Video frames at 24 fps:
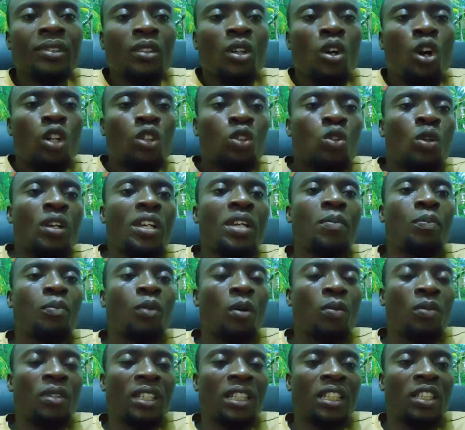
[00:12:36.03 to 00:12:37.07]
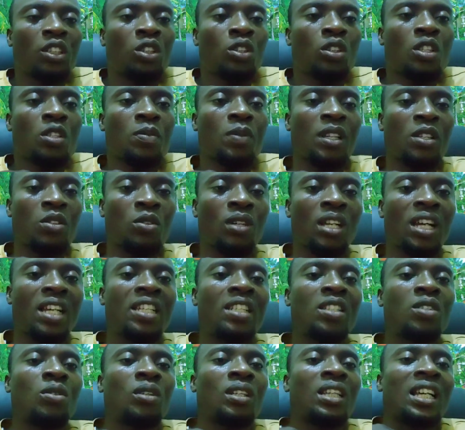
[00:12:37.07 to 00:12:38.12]
ongoing publications,
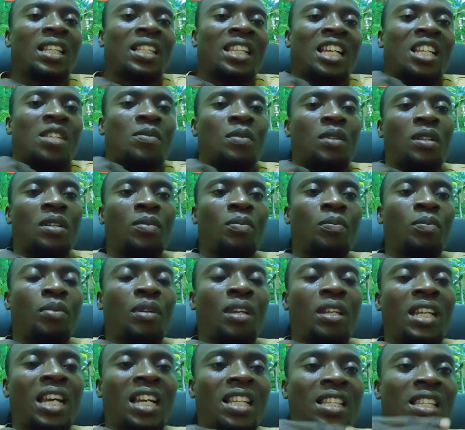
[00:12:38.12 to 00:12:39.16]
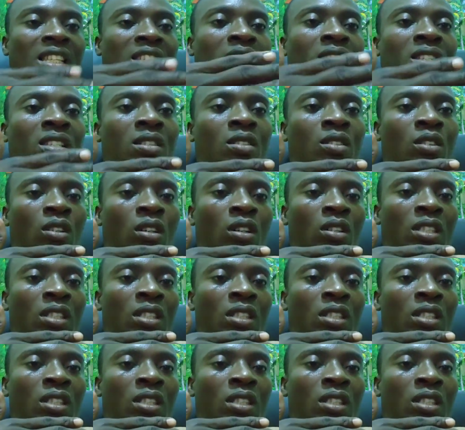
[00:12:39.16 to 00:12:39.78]
particularly the one that is